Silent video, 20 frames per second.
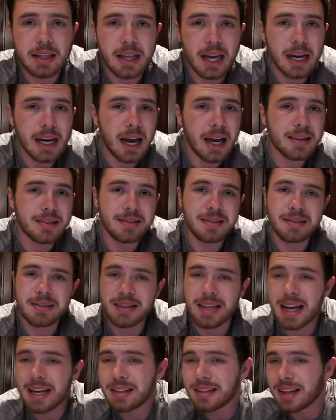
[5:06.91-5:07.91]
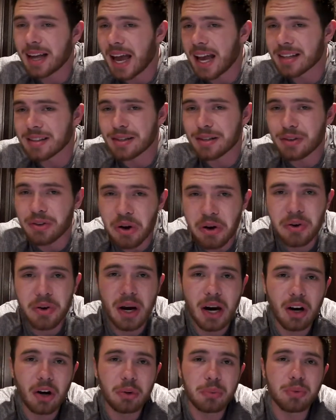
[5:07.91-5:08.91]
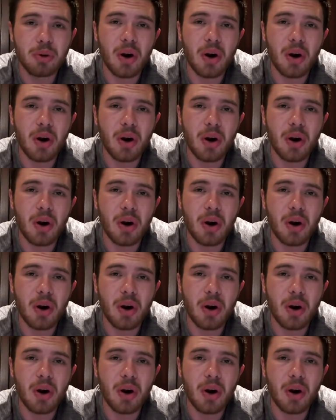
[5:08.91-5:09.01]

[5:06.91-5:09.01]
That has, that has no help